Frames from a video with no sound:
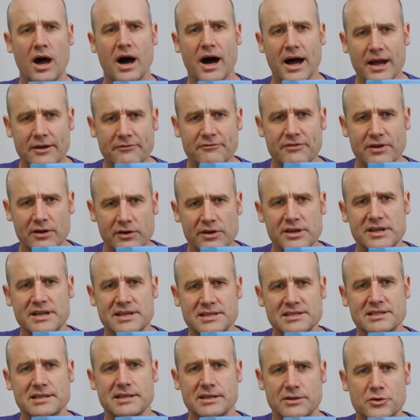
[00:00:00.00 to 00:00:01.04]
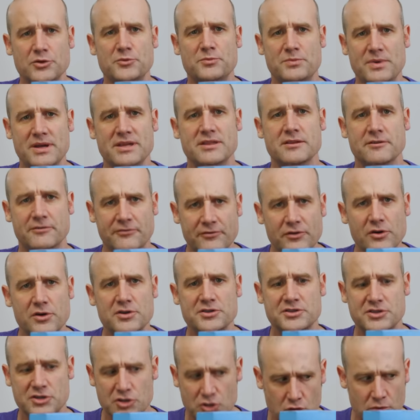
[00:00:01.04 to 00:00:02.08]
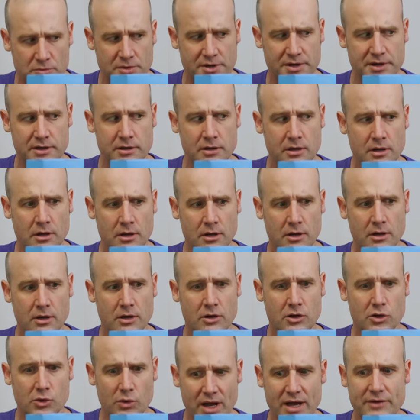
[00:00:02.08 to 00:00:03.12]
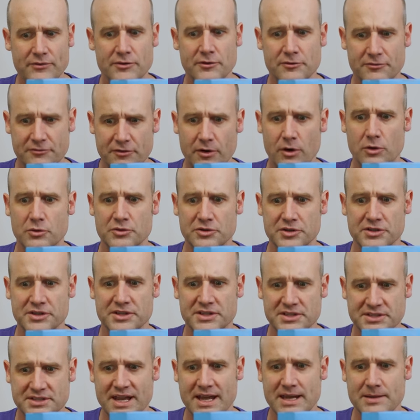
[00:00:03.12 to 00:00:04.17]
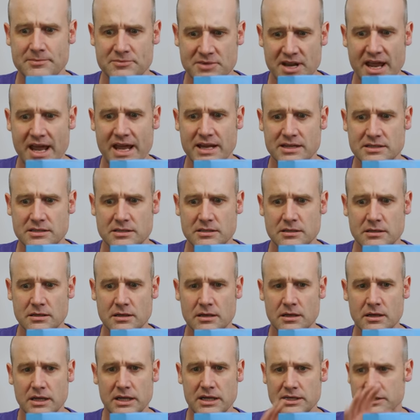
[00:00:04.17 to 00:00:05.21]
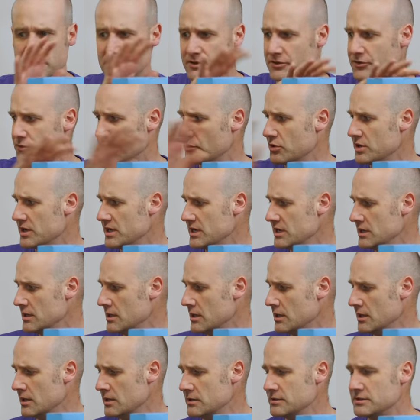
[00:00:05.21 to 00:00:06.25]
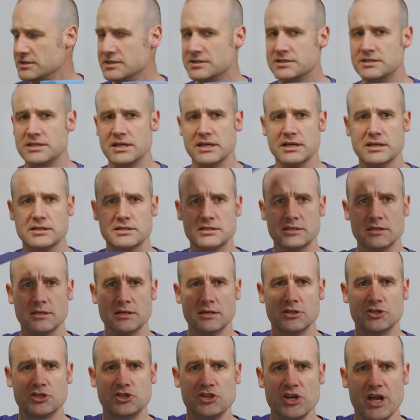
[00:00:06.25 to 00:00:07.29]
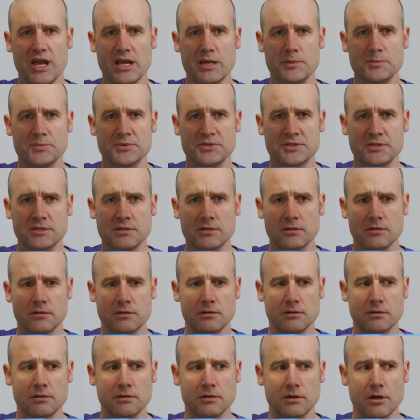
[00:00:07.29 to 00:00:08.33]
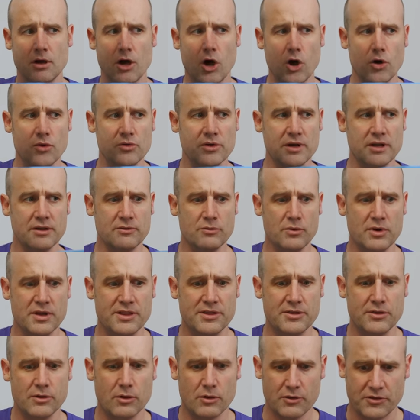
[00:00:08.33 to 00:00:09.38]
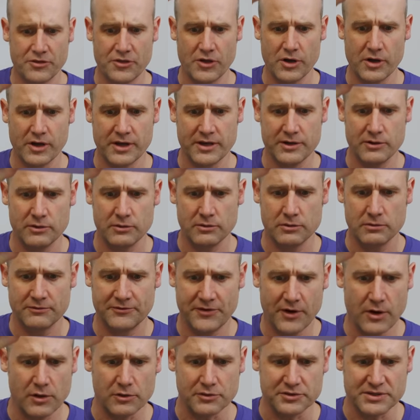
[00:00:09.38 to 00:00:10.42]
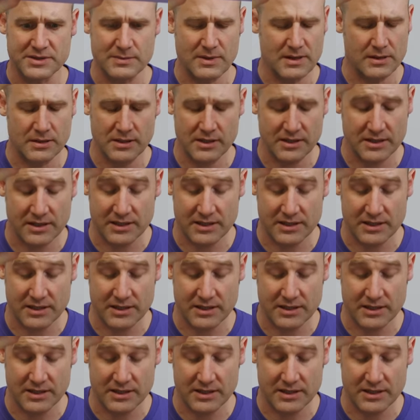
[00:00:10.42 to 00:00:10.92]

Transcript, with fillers: I very easily could be the first human who ever folded the same net into three distinct shapes only with orthogonal folds. I mean,